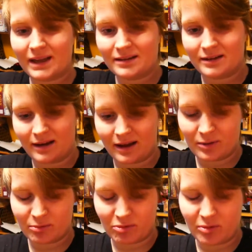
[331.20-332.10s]
Tonight
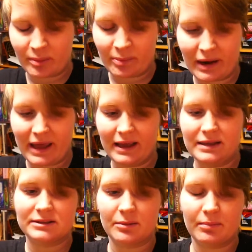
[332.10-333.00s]
we will be playing
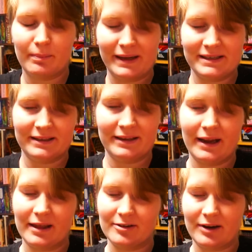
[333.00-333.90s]
some Magic the
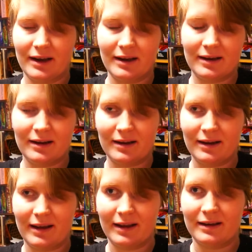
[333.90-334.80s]
Gathering,
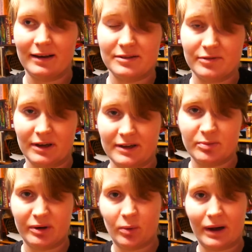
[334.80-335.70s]
and it's fun. It's
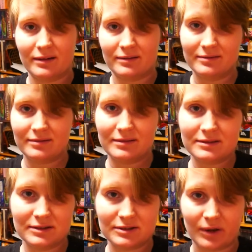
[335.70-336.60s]
been a while,
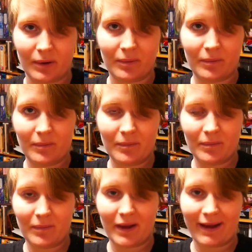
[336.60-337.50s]
so
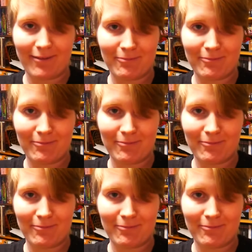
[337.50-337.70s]
yeah.